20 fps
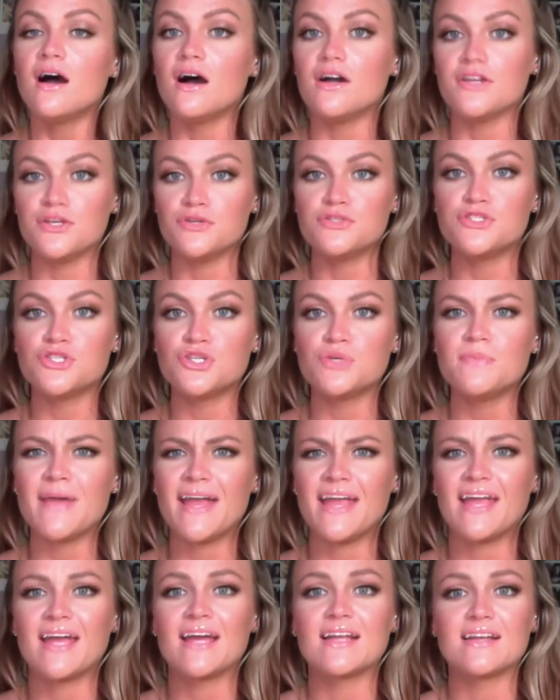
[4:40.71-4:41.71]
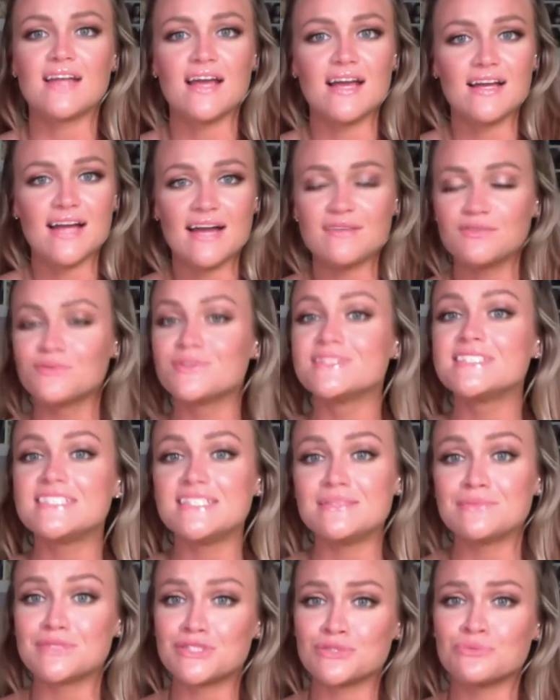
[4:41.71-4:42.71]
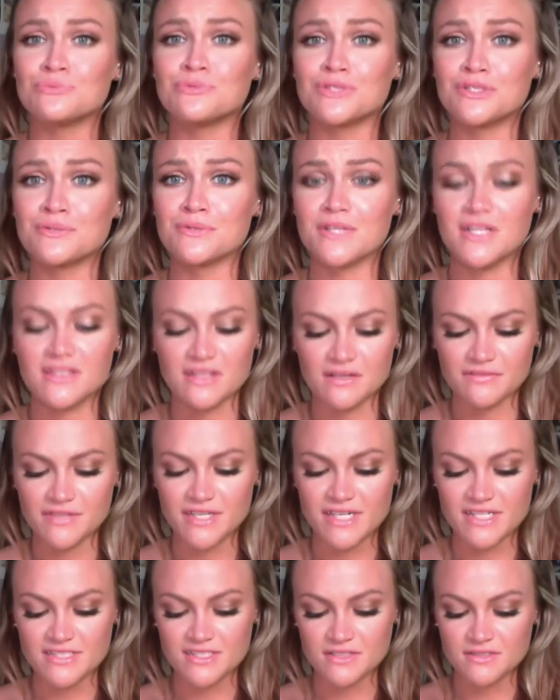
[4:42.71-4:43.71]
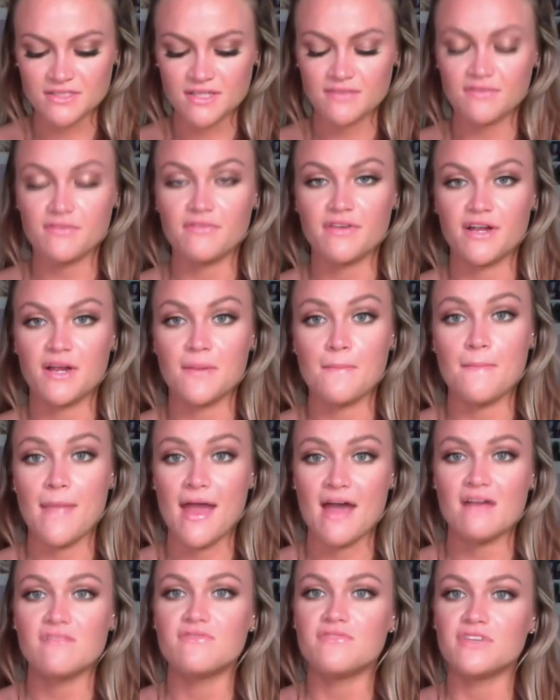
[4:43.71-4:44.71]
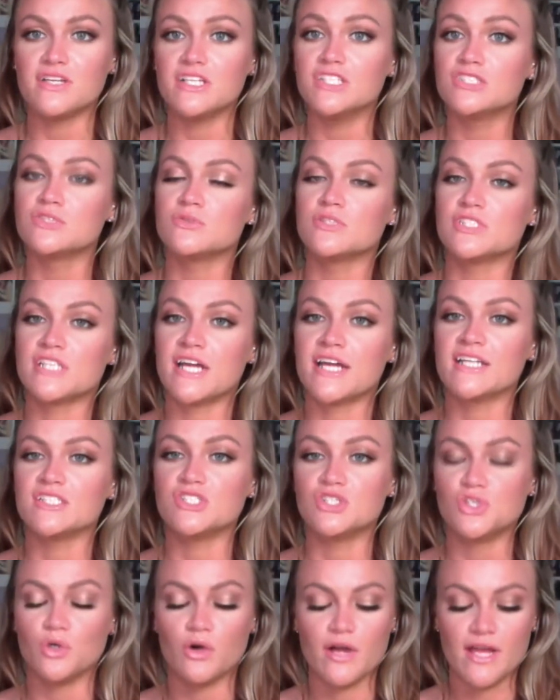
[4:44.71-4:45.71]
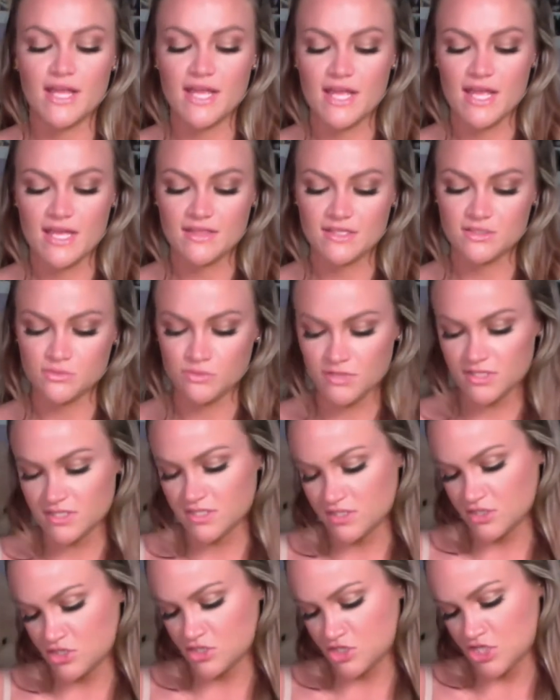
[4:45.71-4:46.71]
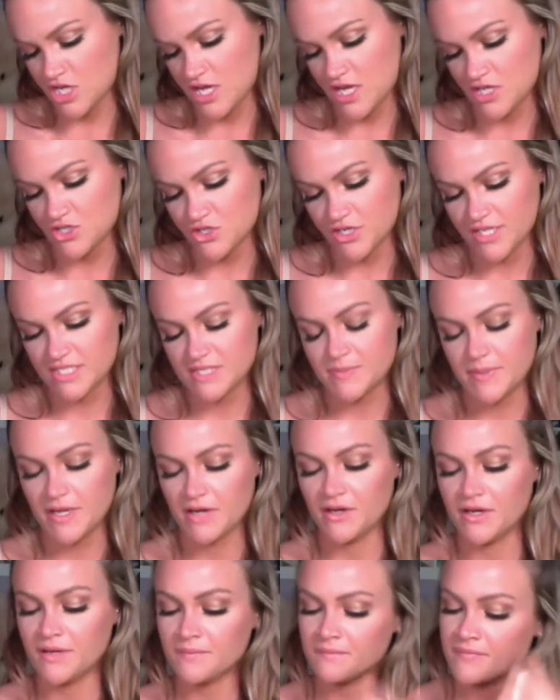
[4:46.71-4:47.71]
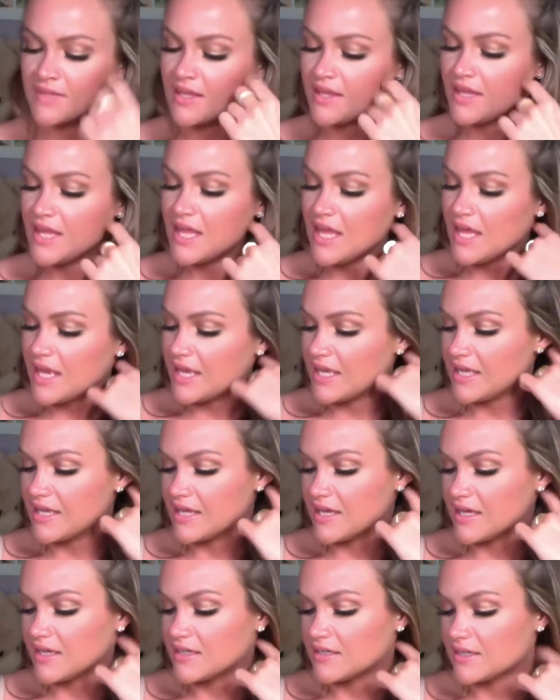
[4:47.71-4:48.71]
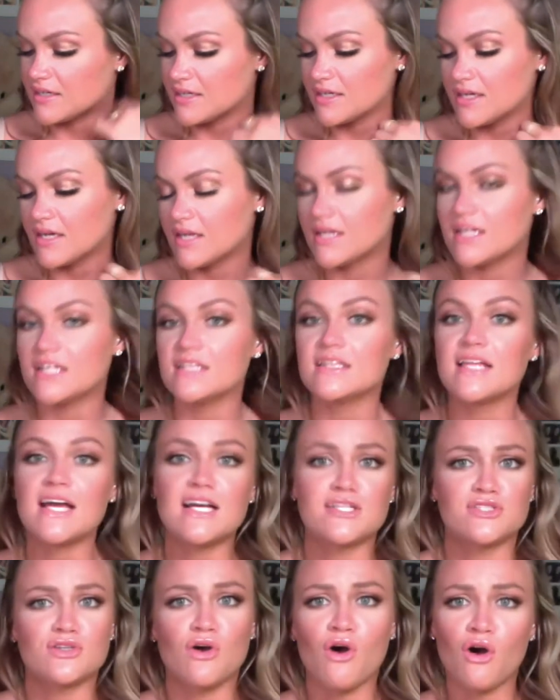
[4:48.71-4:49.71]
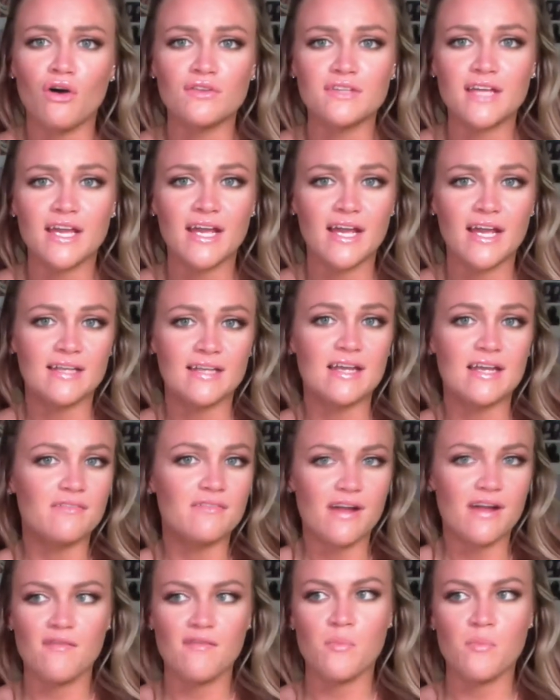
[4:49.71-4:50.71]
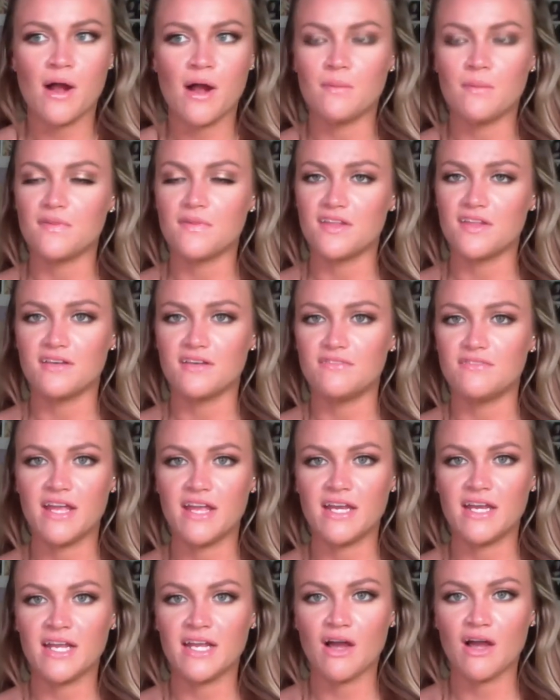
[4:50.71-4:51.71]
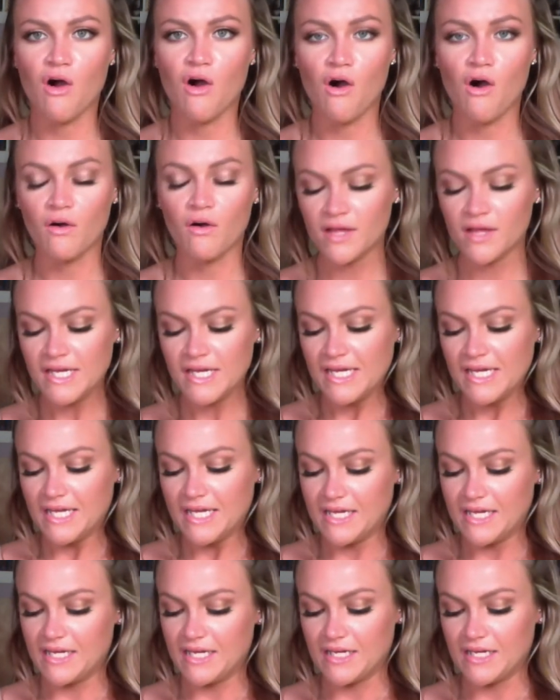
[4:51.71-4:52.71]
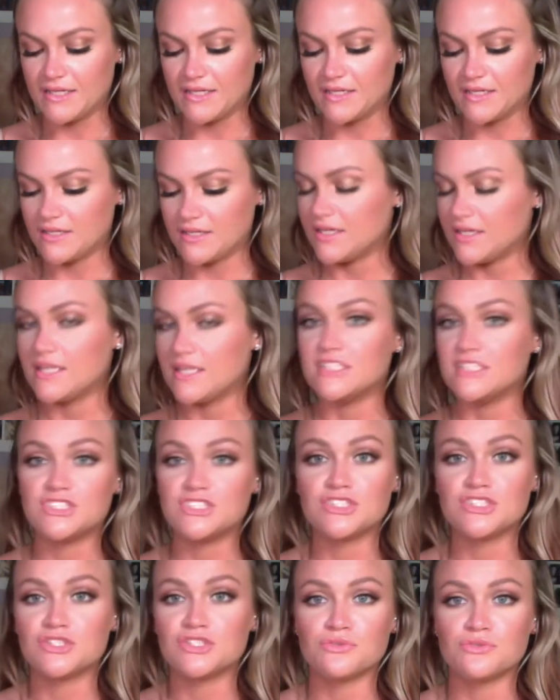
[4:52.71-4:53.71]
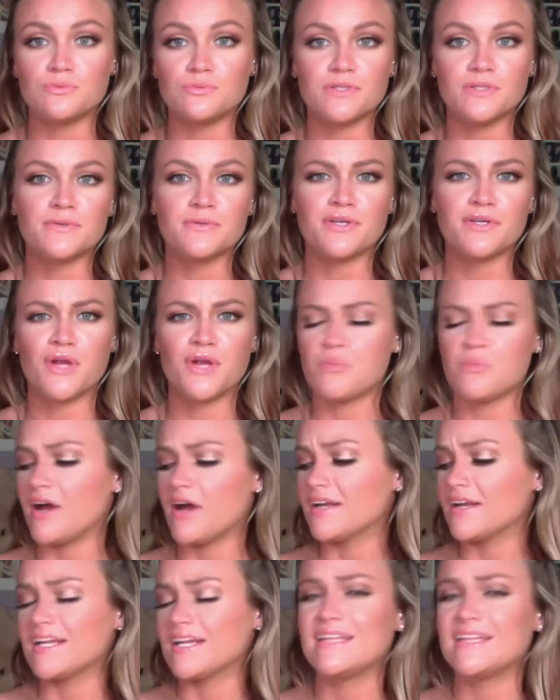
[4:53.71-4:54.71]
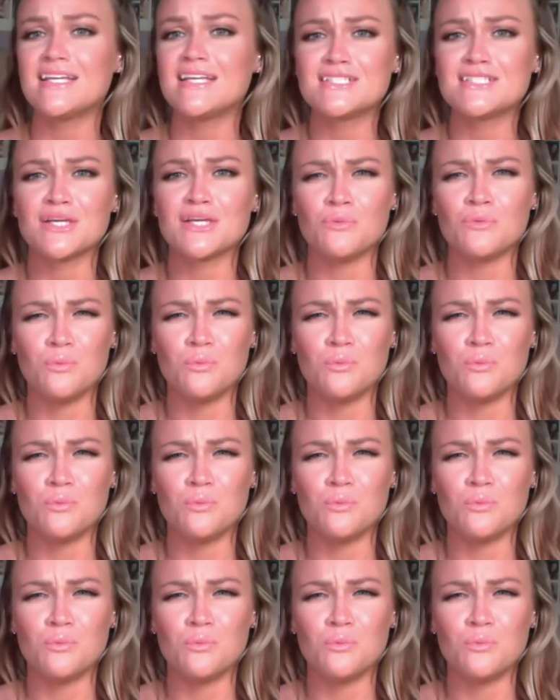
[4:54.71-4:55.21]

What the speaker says: YouTube, and everyone seems to really love it. It does give a very matte finish, which I enjoy, and this one is in the shade Transparent, and it lasts all day. I never have a problem with it fading at all, and it's just a really great product, and I think it's like